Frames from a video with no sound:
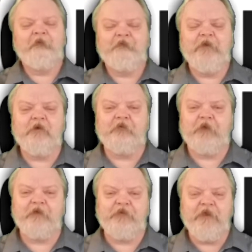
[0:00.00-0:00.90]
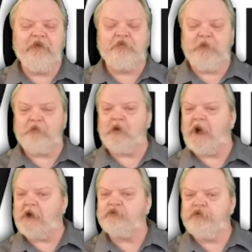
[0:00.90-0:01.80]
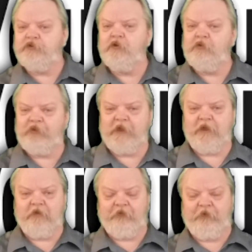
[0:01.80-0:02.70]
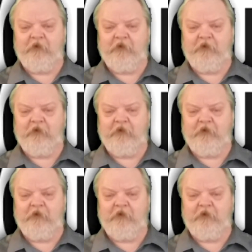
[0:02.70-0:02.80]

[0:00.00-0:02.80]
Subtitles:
Videos that teach people how to do things.